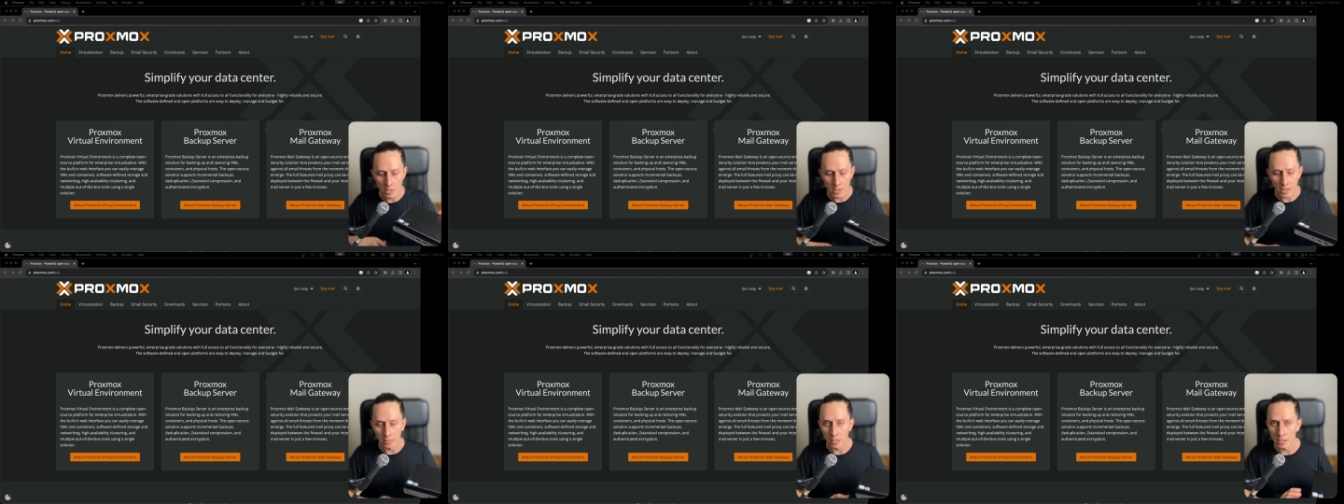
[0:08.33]

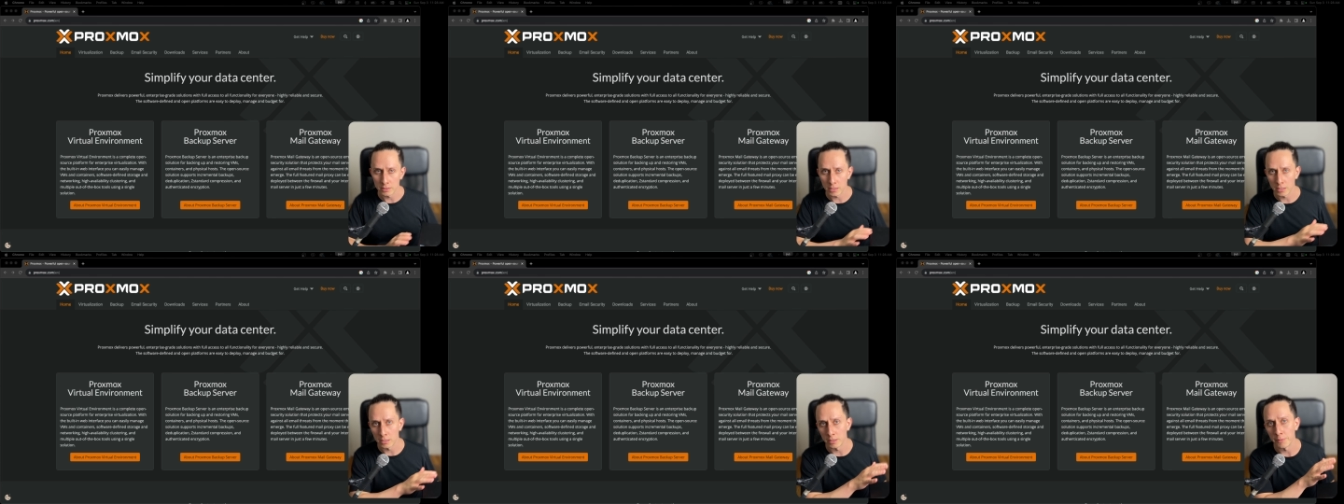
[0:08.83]
It has
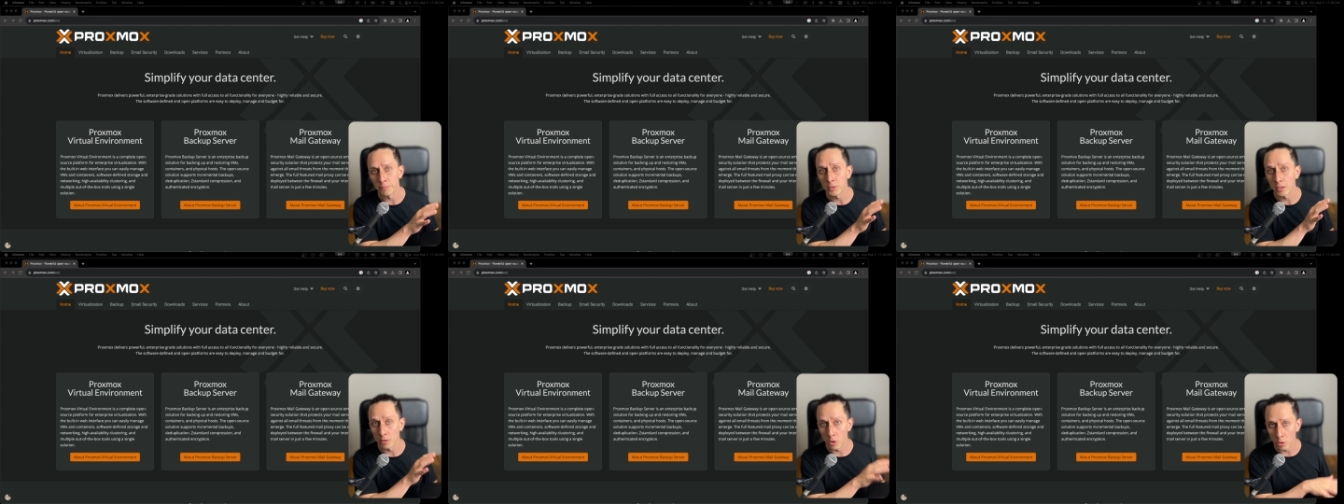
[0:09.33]
a
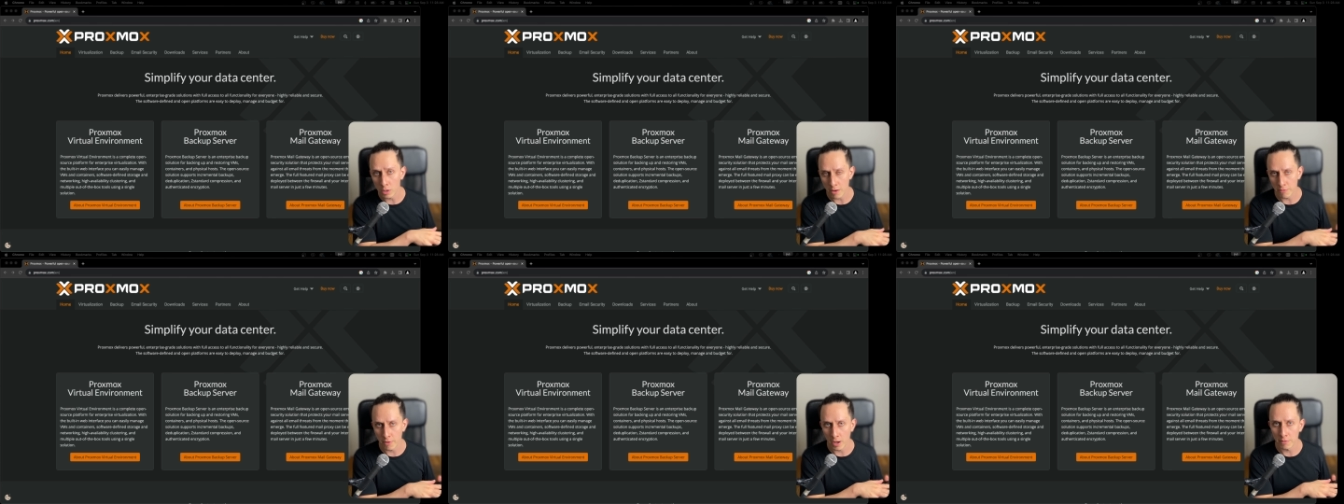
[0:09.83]
Core
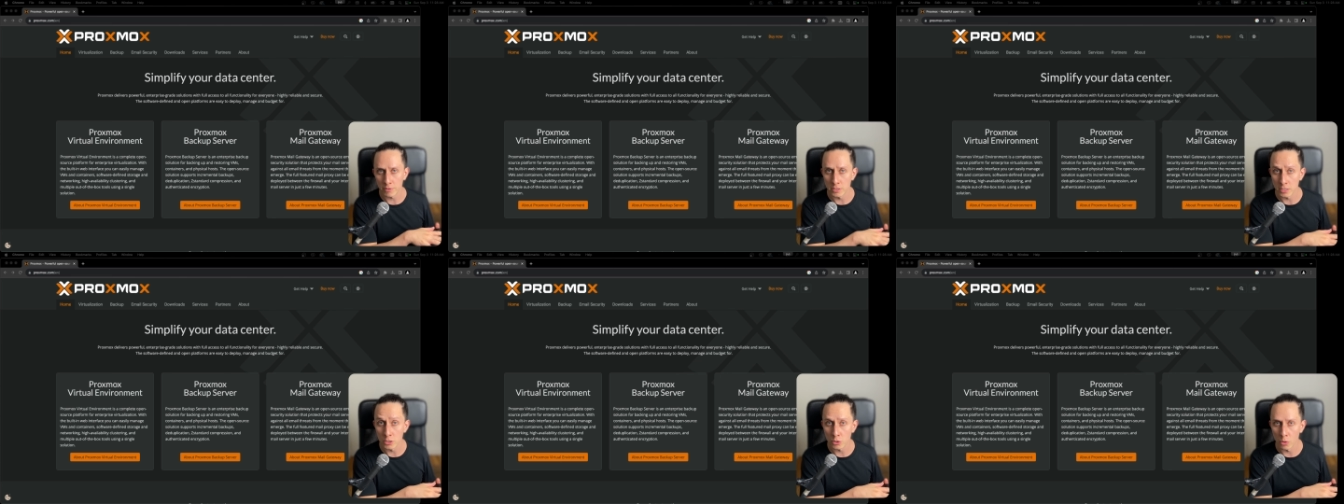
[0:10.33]
i5
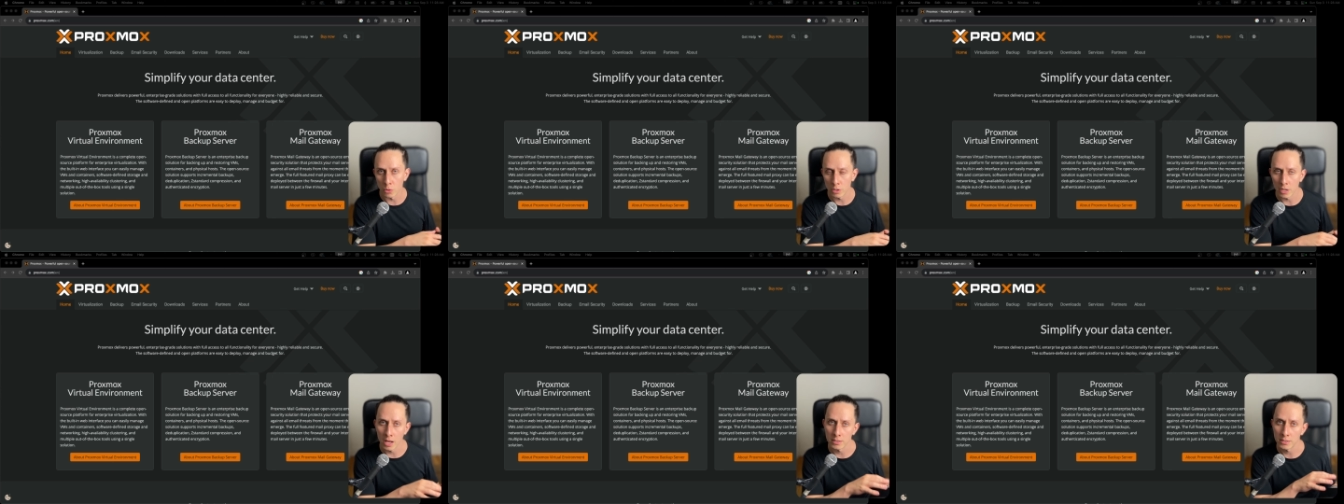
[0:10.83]
6 core, it
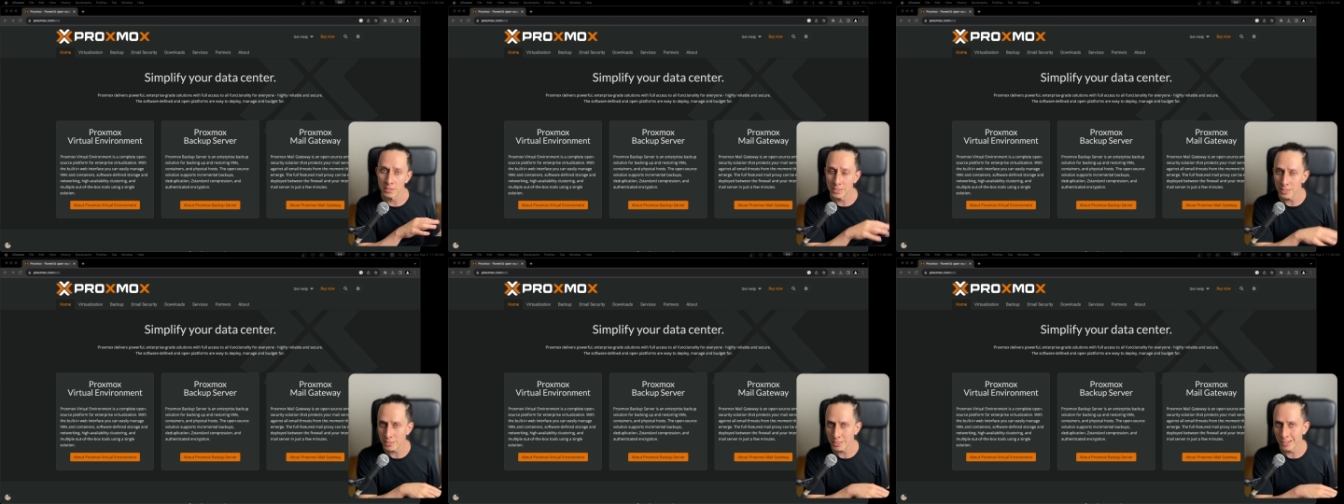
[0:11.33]
has
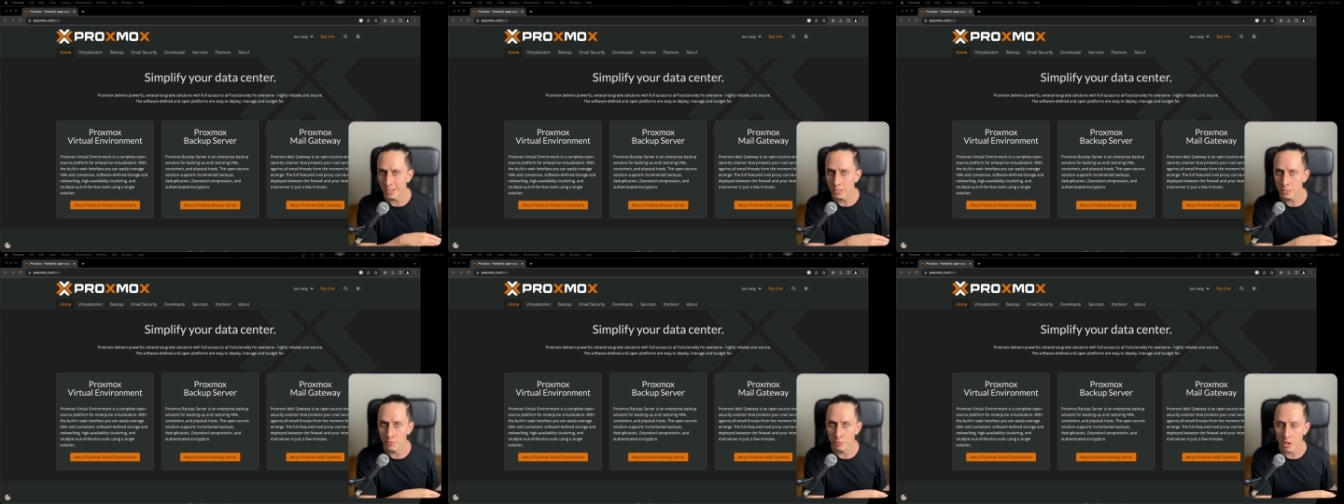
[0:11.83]
16 gigs
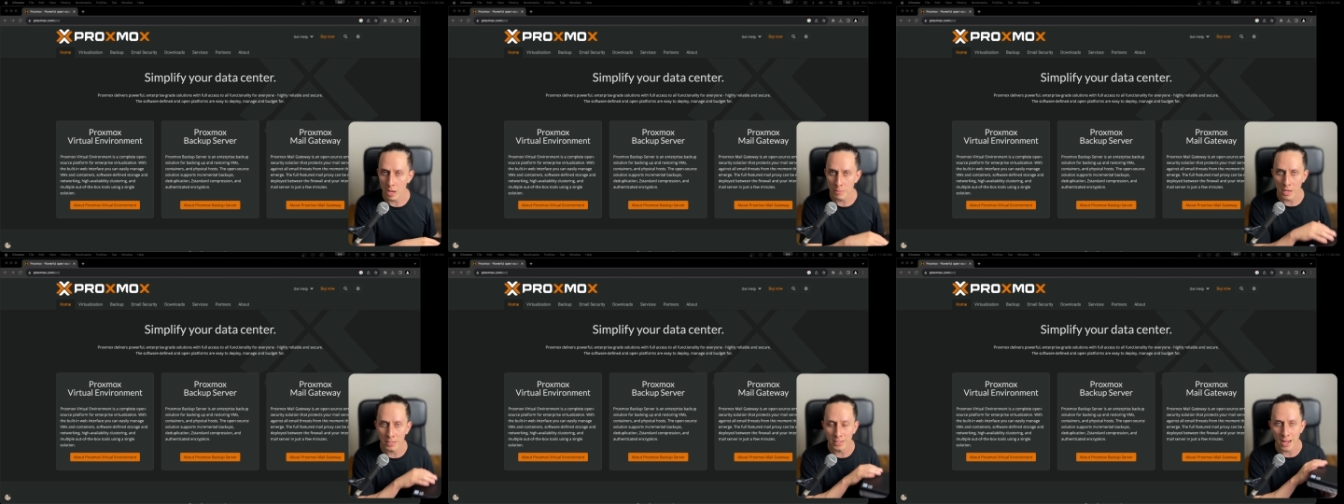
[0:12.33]
of RAM,
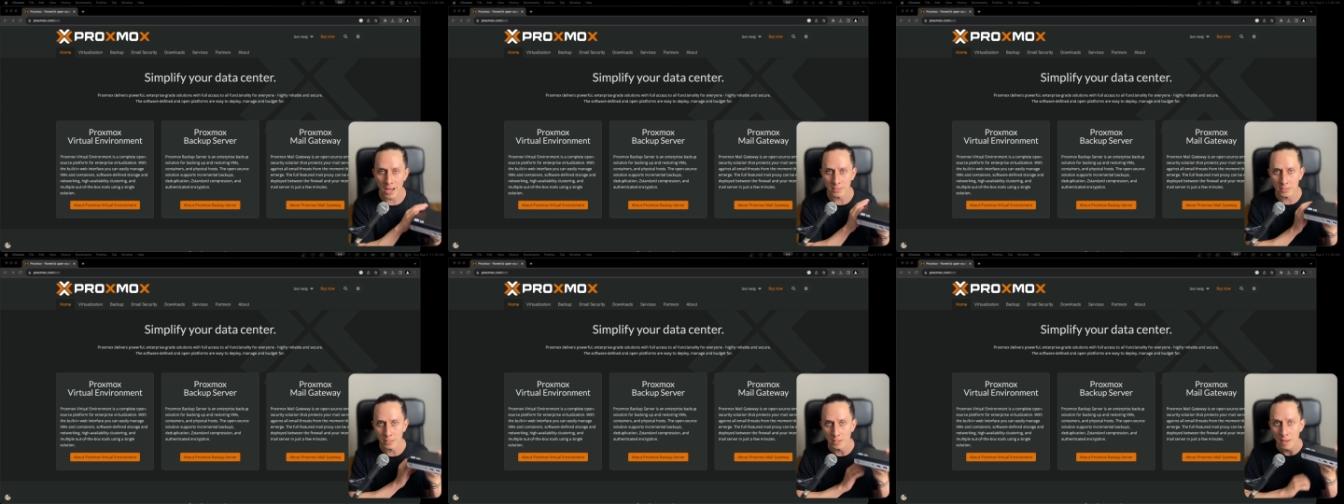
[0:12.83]
and it has
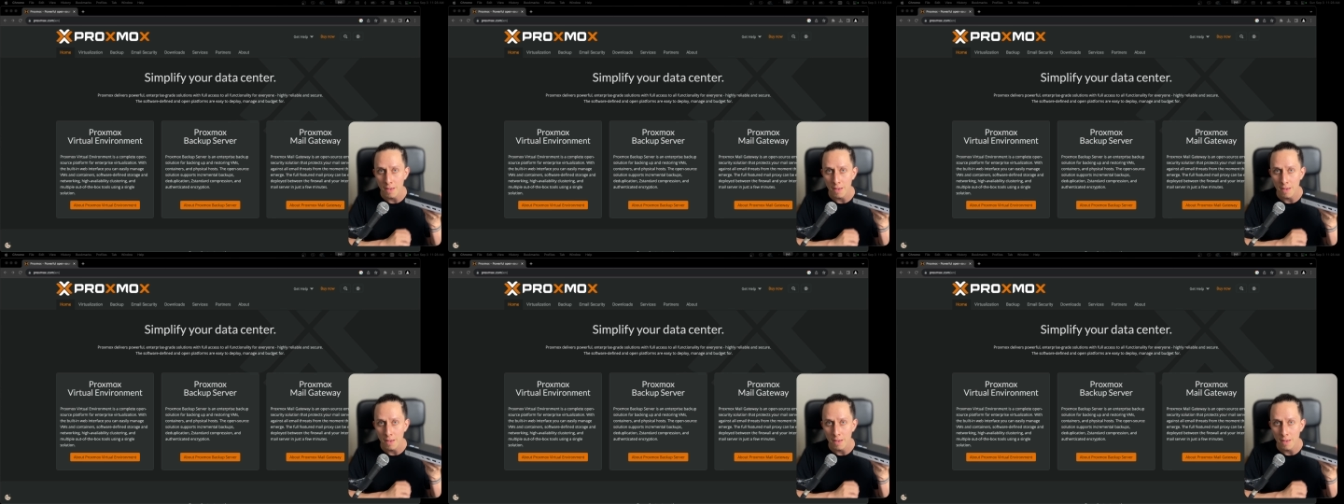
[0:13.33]
a